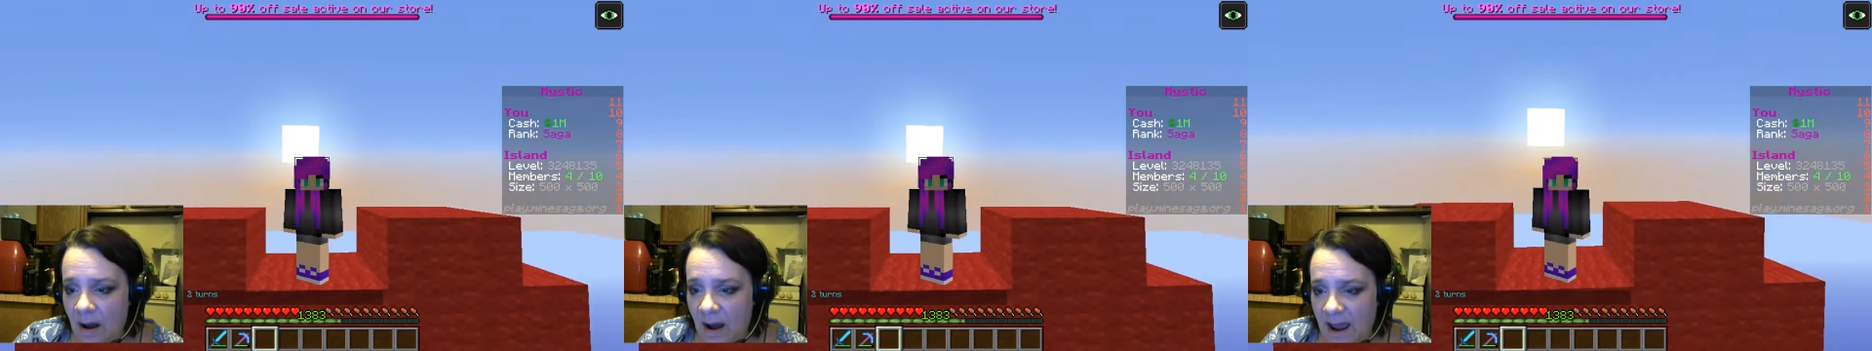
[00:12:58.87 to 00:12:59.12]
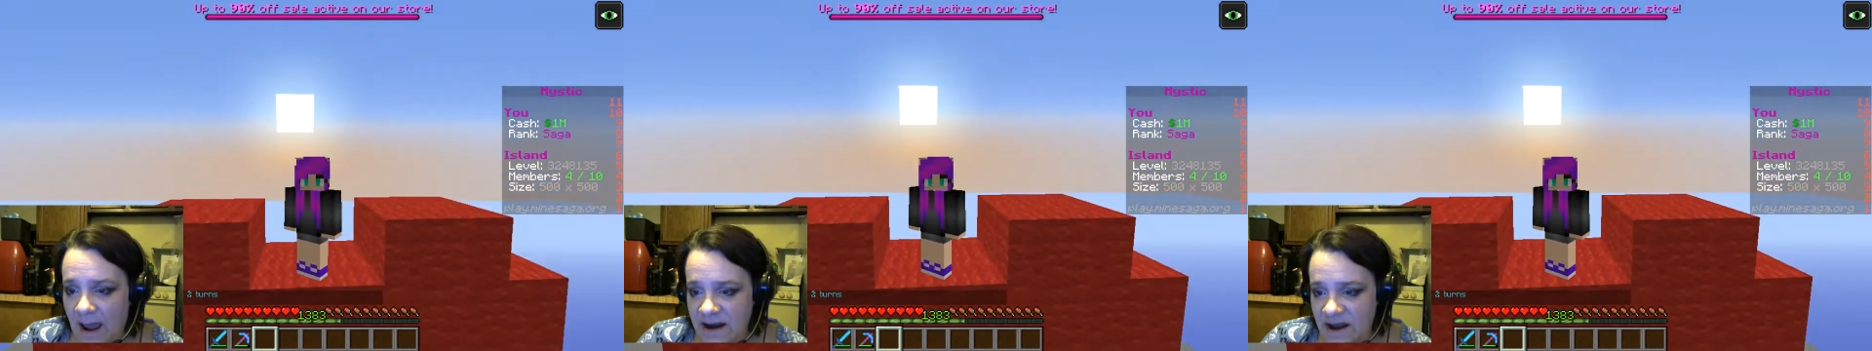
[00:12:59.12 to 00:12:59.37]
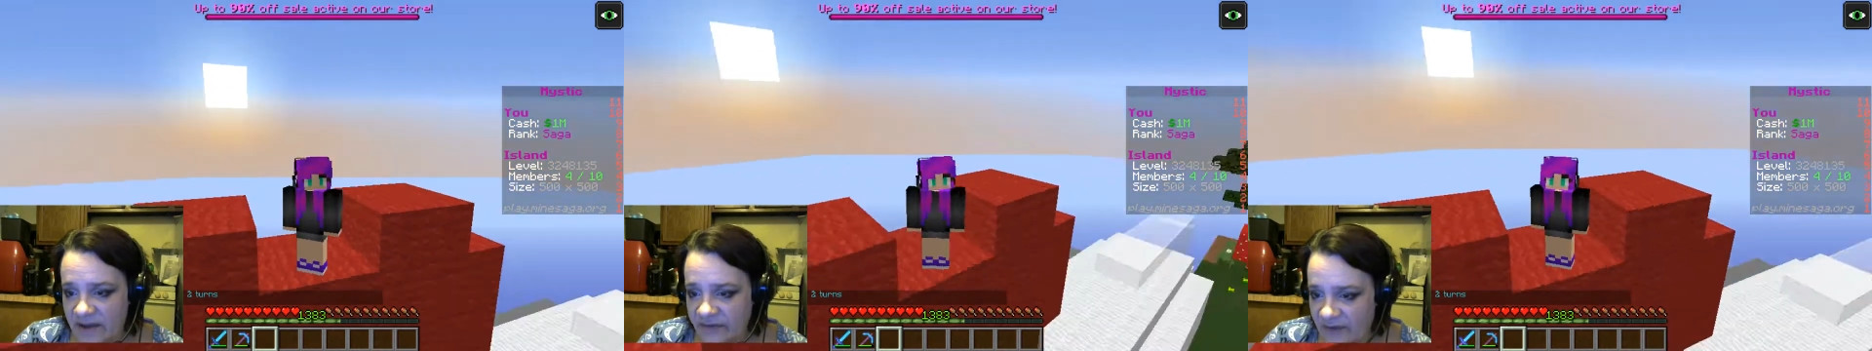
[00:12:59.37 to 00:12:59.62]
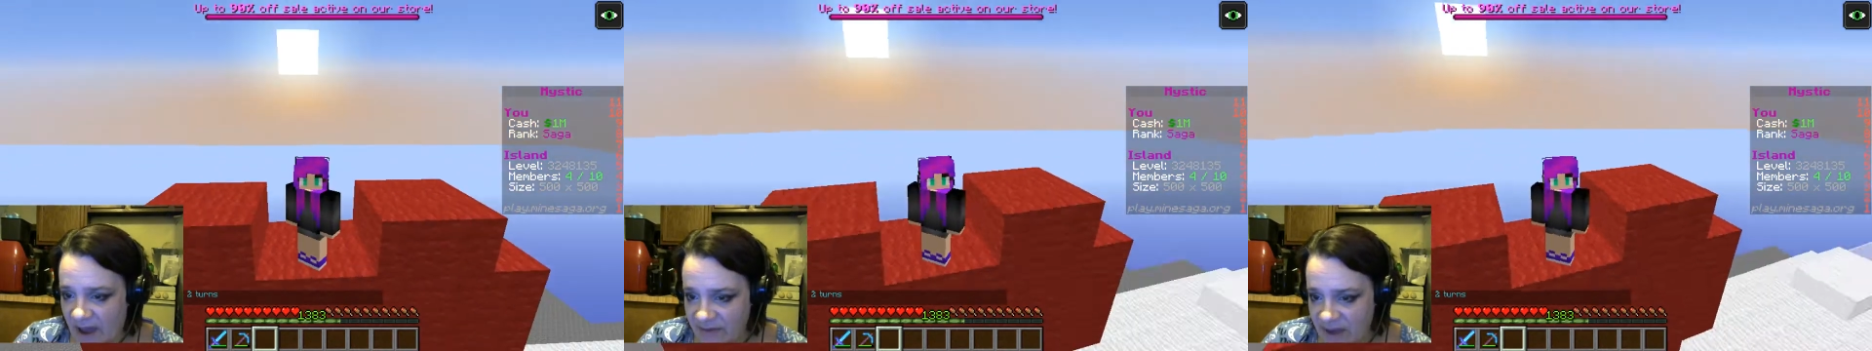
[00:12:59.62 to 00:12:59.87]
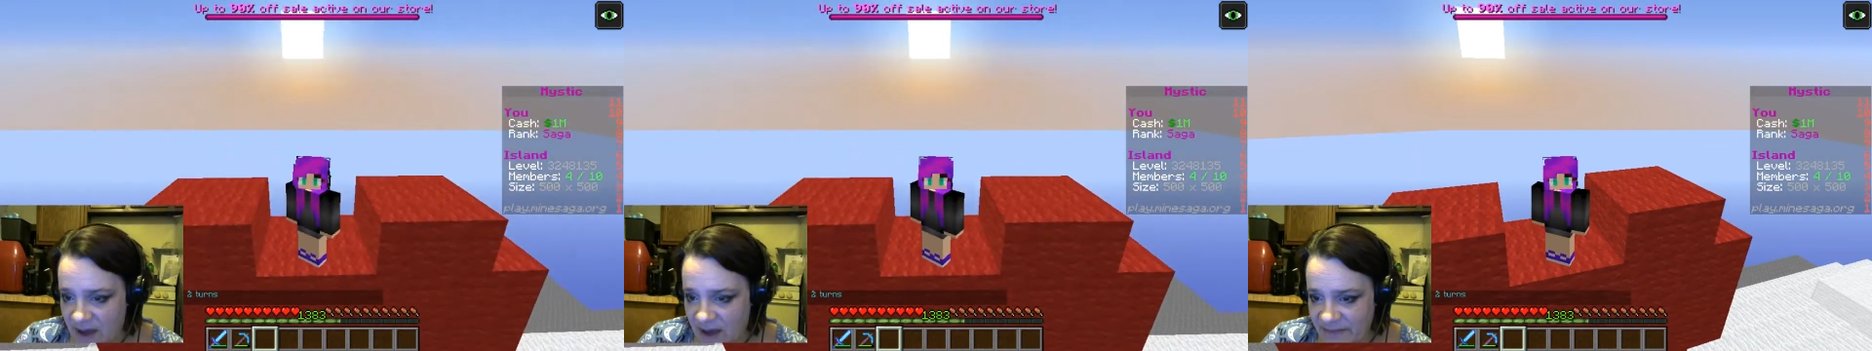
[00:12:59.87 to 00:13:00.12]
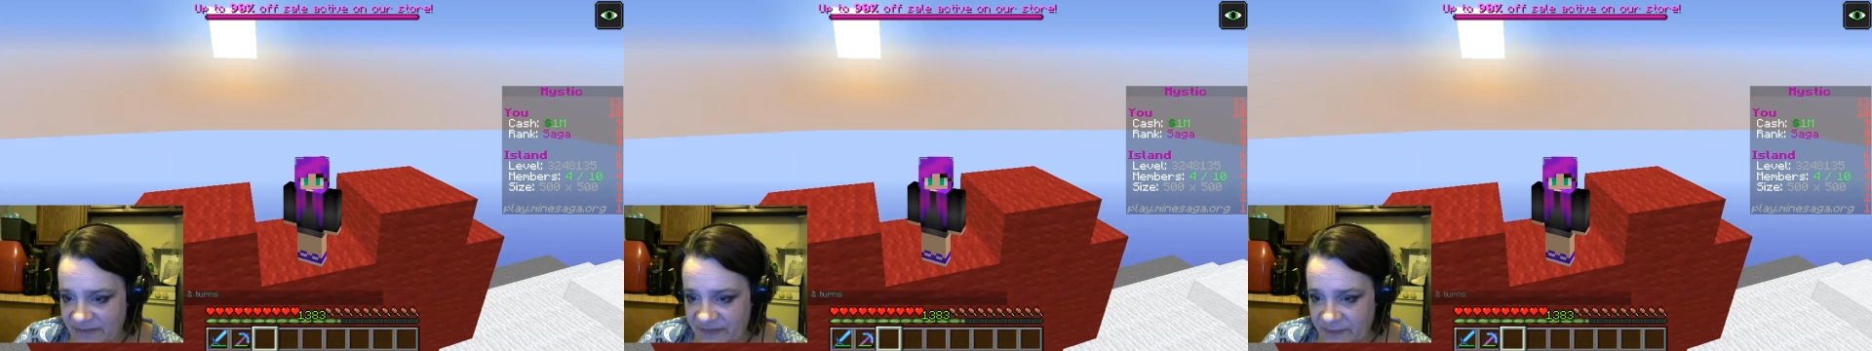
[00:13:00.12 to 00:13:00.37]
And yes, I've got
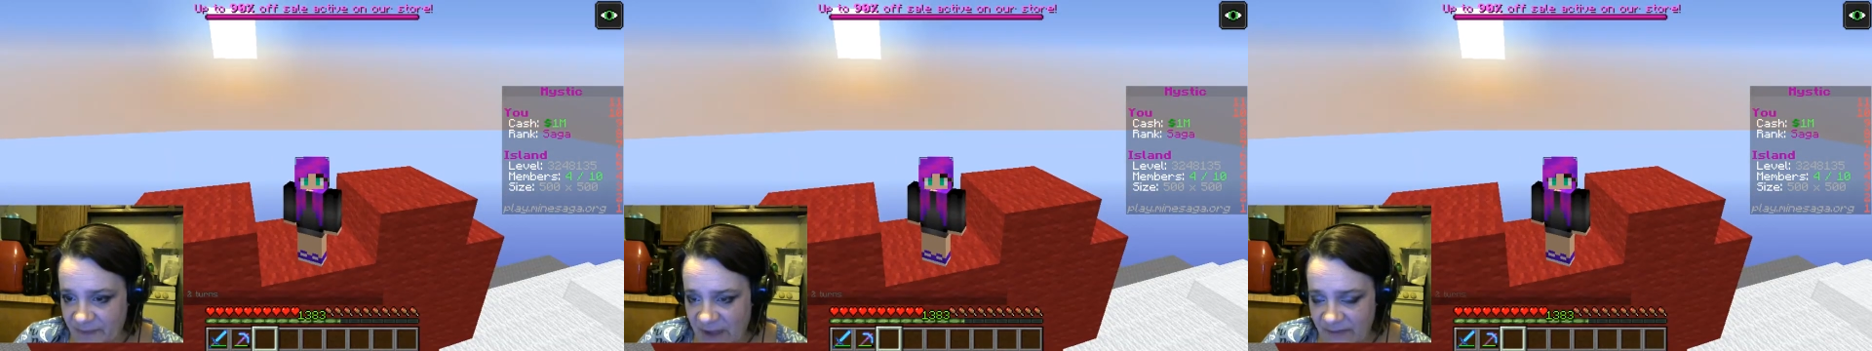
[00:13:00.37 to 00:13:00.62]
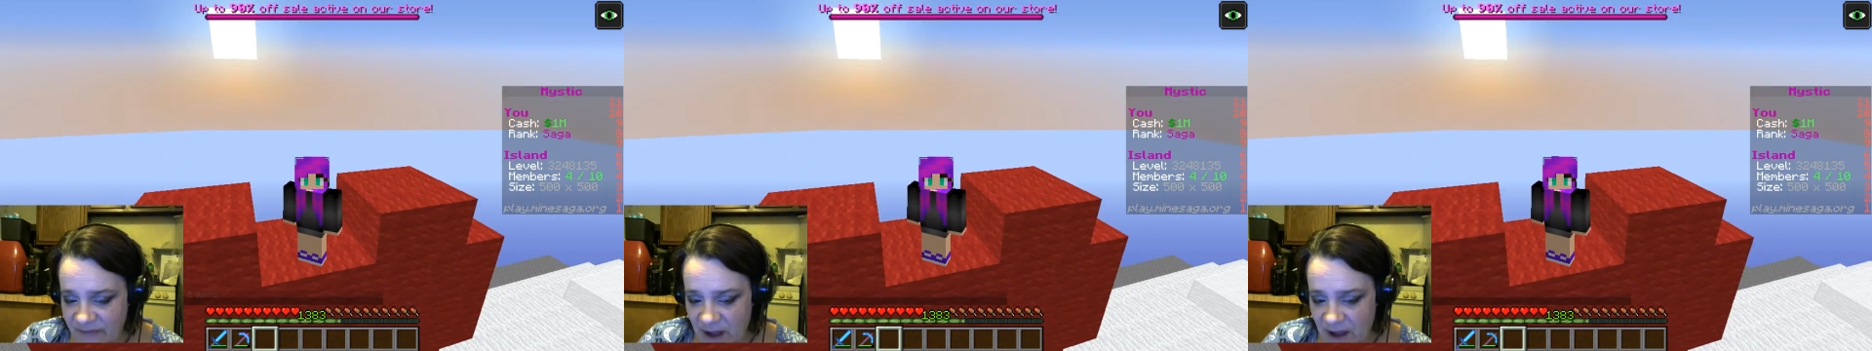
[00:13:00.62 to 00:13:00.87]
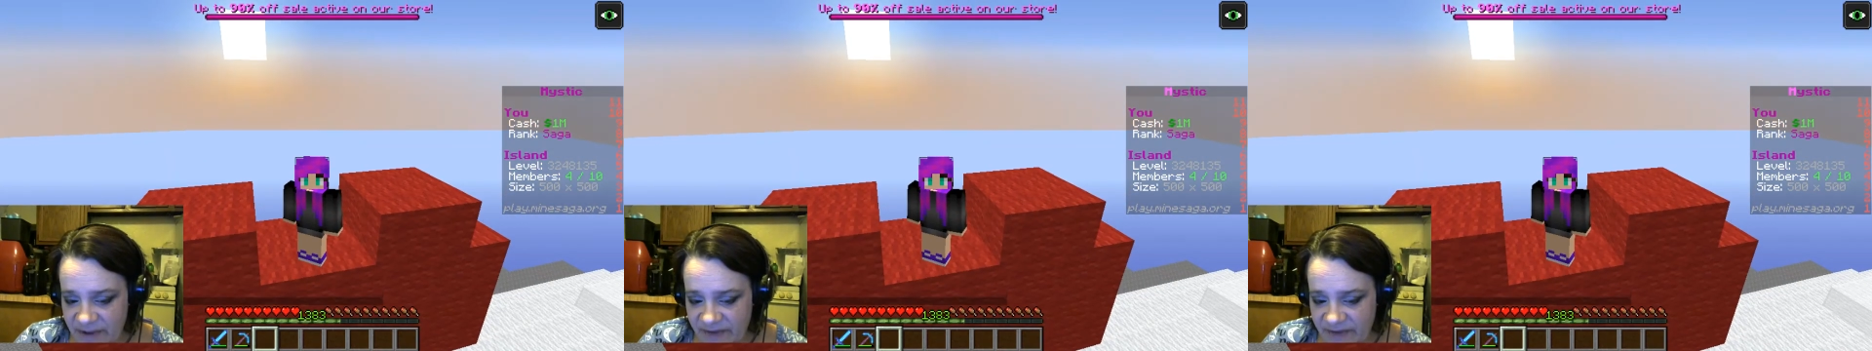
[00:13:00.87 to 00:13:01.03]
I've got my